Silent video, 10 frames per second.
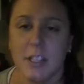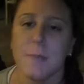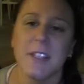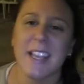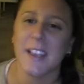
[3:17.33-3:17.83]
It
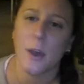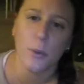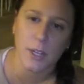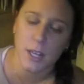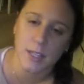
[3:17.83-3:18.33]
smells like
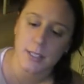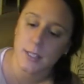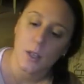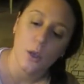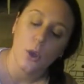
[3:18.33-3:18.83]

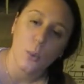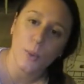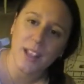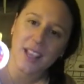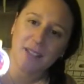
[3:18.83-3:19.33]
coconuts.
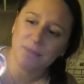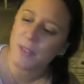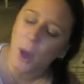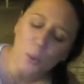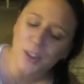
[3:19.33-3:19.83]
Really
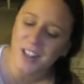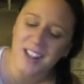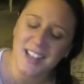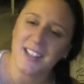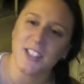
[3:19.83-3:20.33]

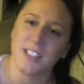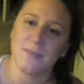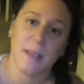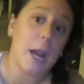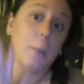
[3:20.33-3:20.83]
coconutty, it's
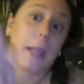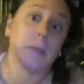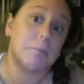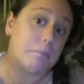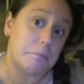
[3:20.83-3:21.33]
just
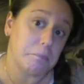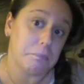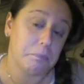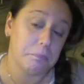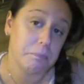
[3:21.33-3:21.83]
Caribbean,
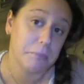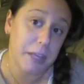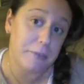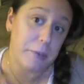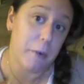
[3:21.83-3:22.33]

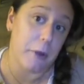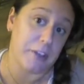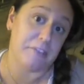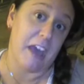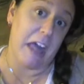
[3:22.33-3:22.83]
if you all
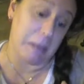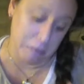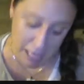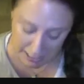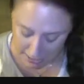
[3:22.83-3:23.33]
can
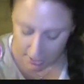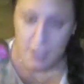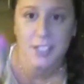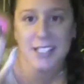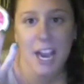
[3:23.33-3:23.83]
fathom that.
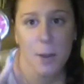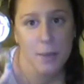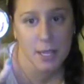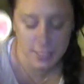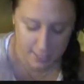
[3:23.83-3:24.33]
Just
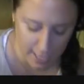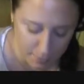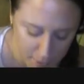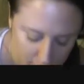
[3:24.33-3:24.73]
Caribbean Escape.